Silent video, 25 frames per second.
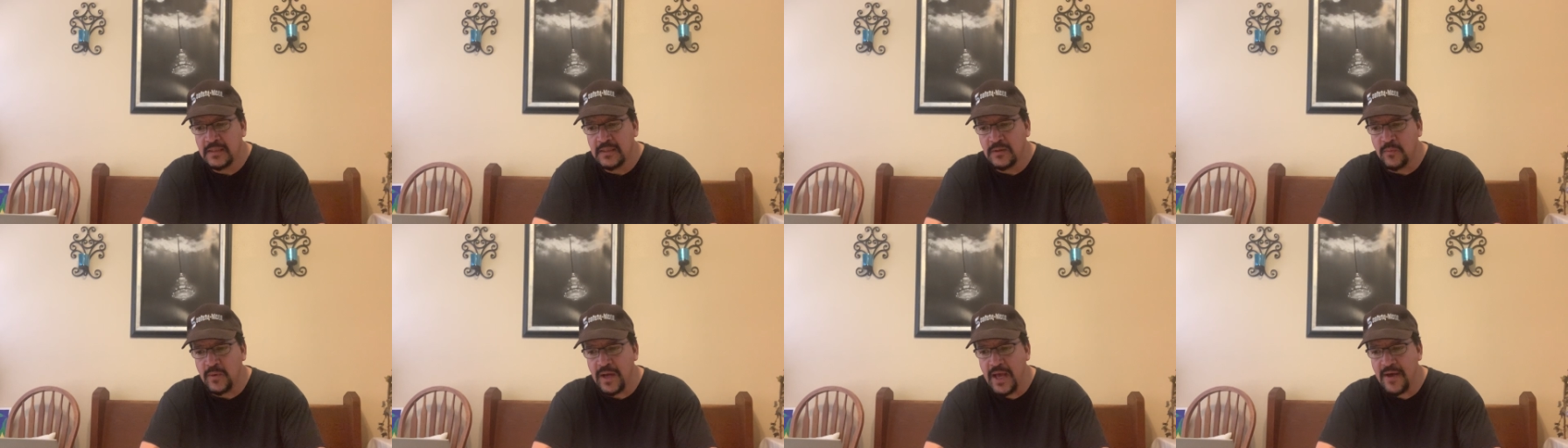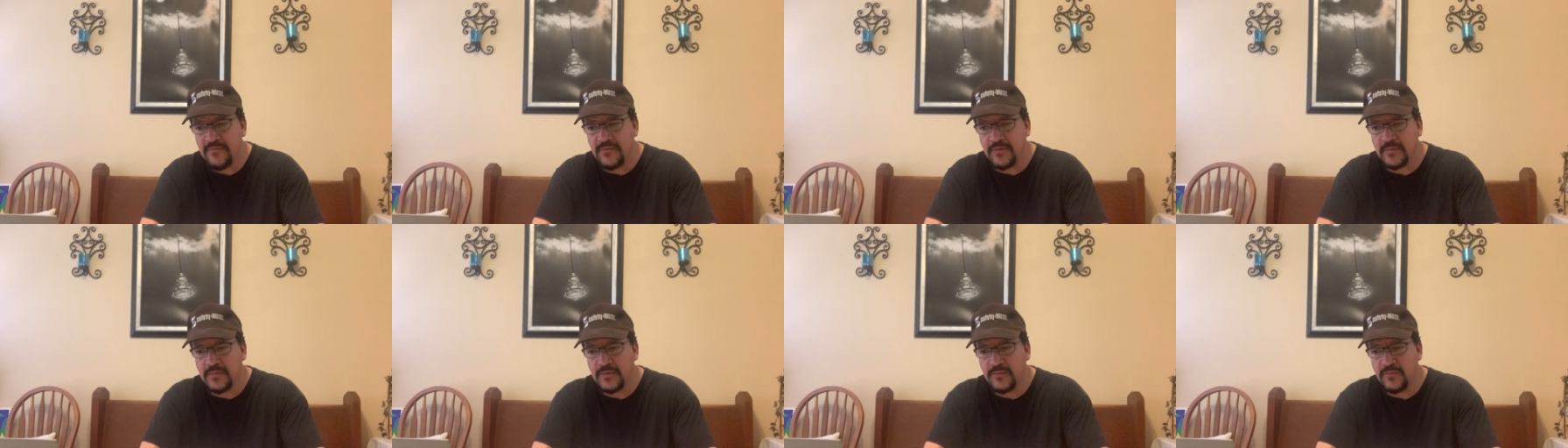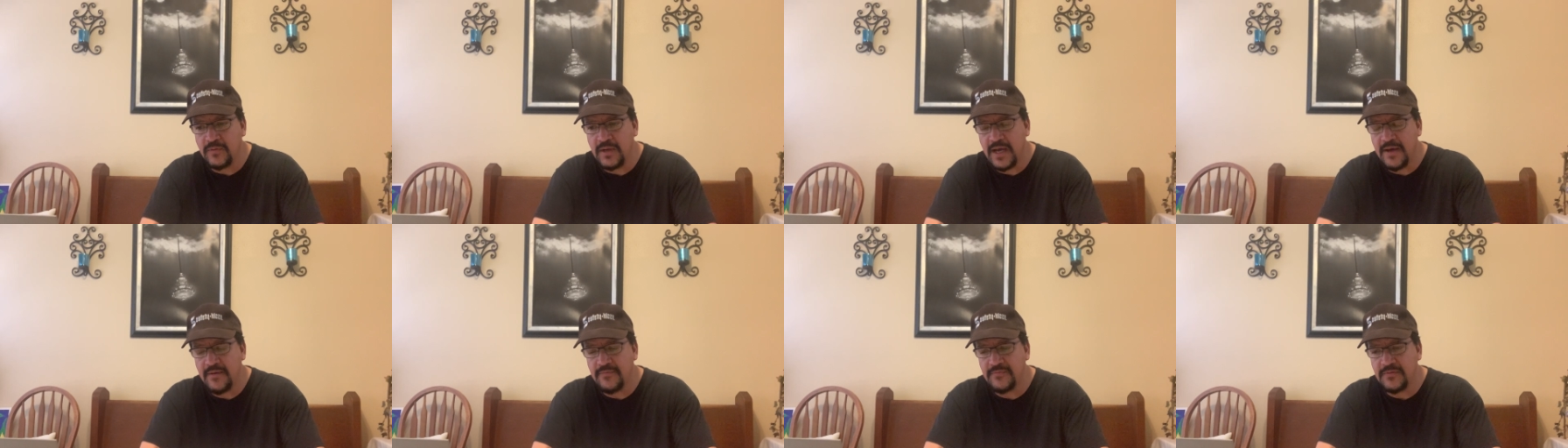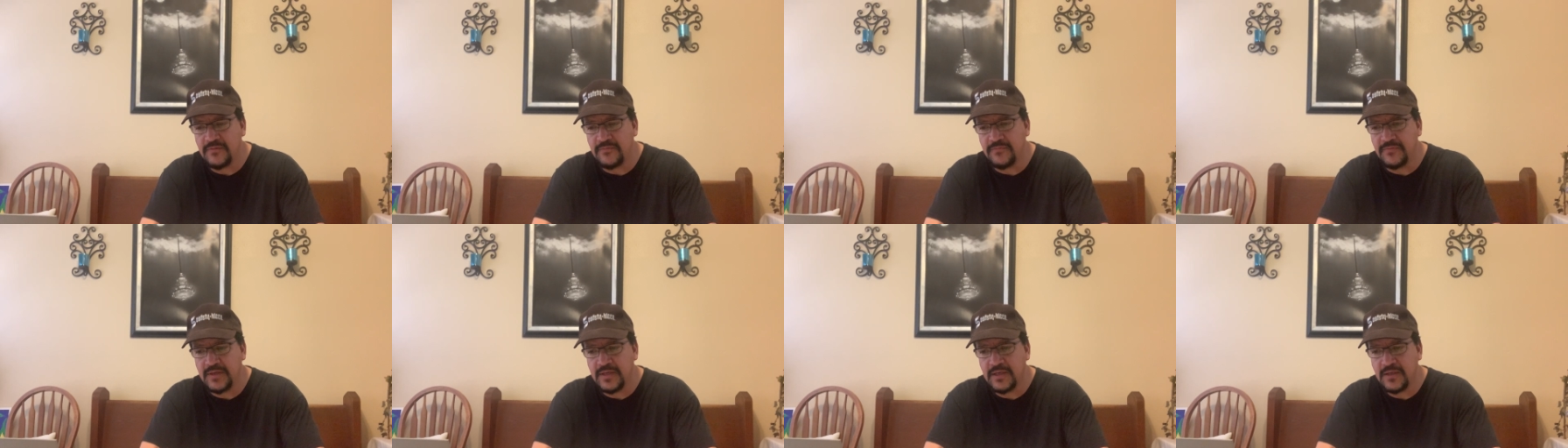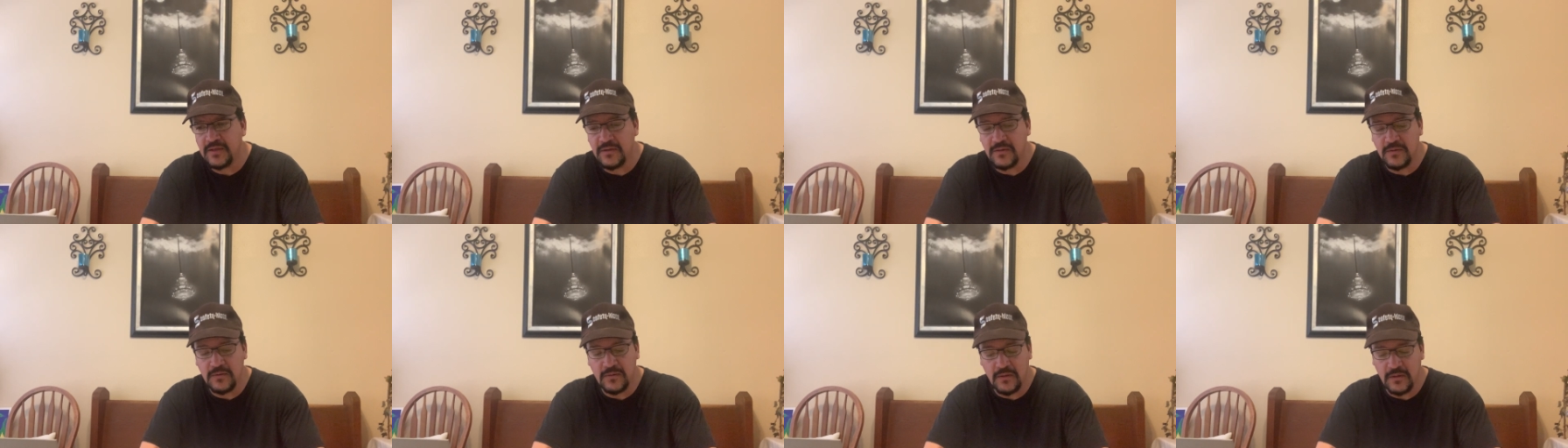we have the
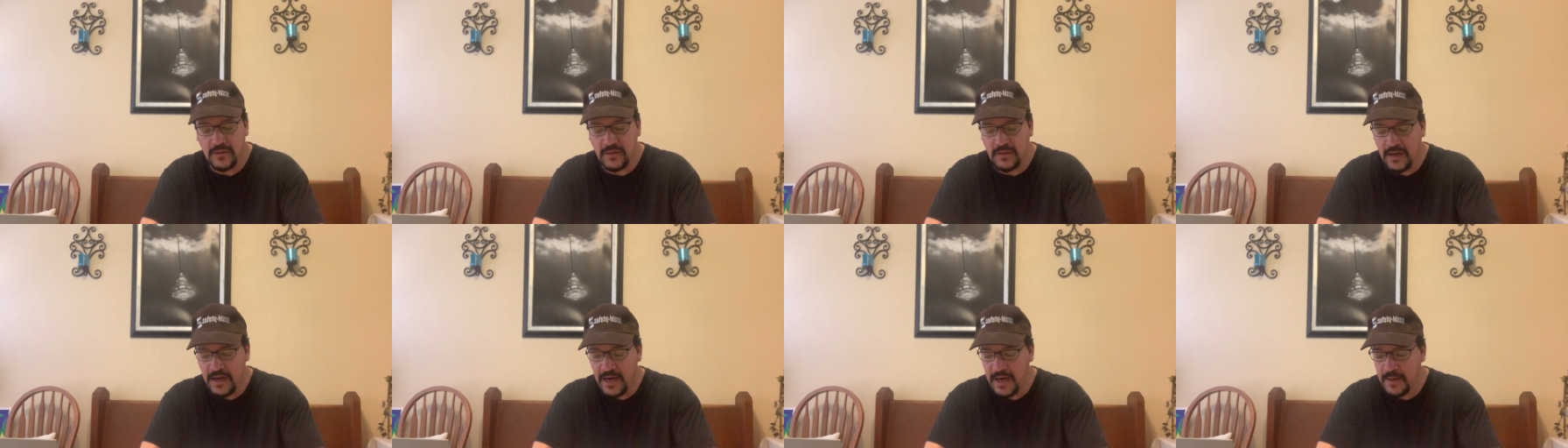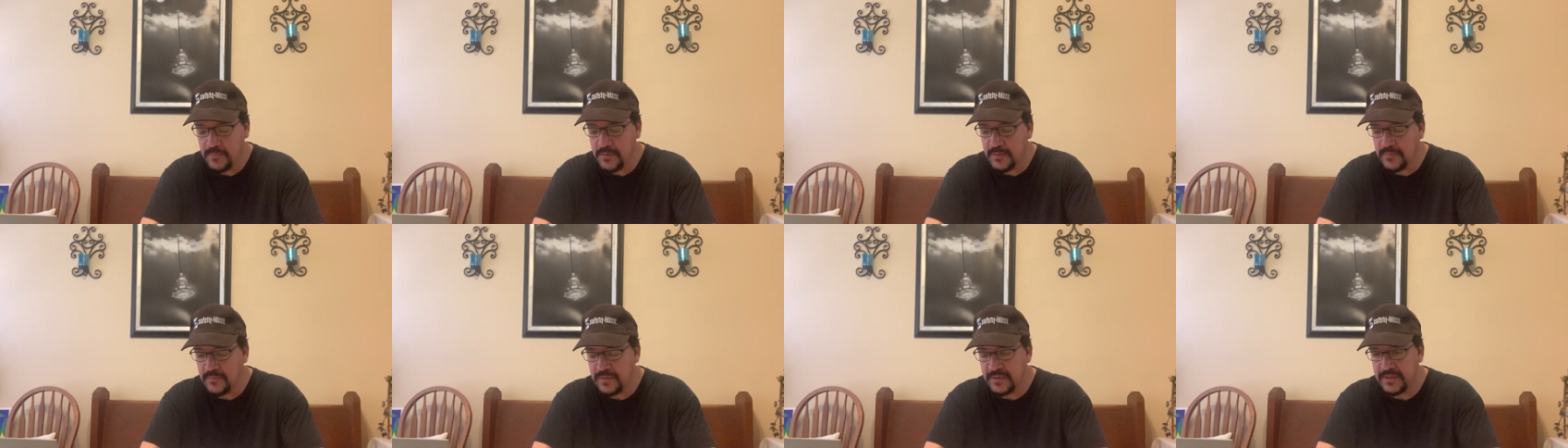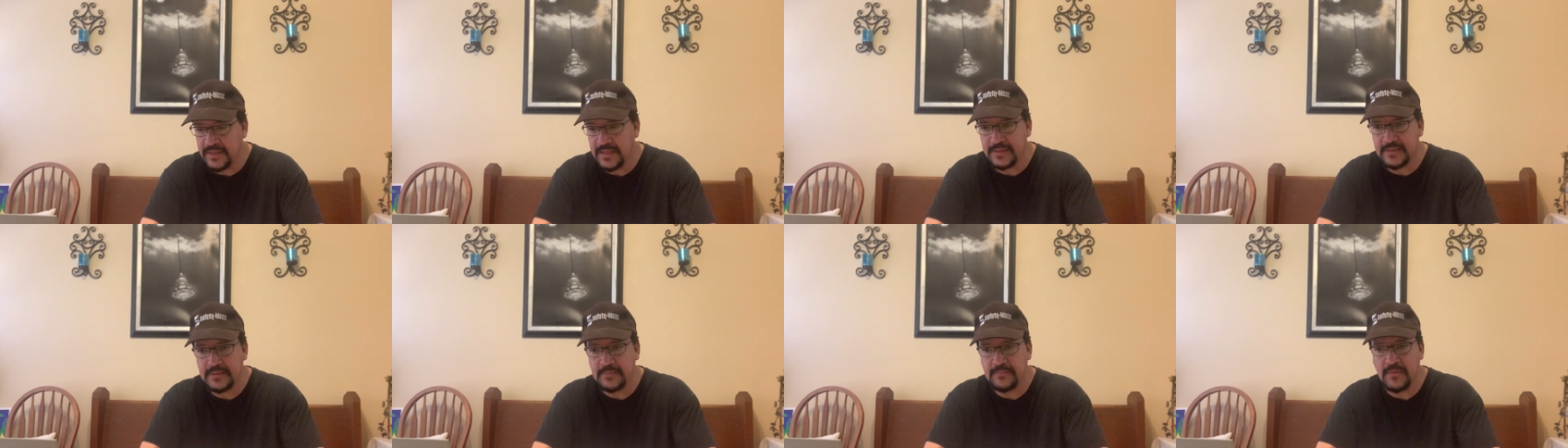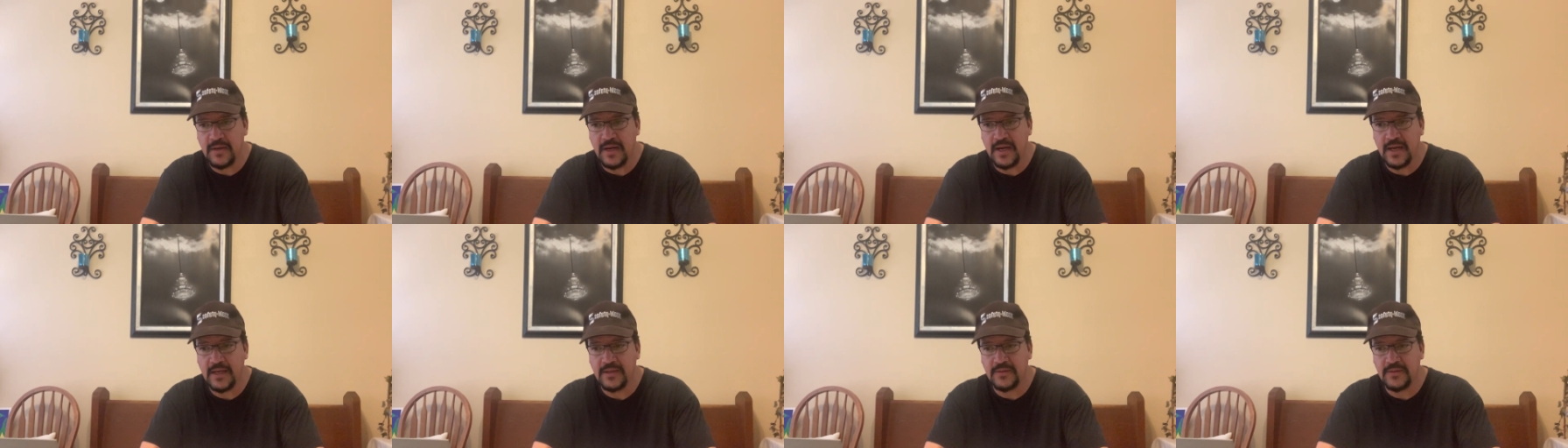vehicle on a hybrid protected by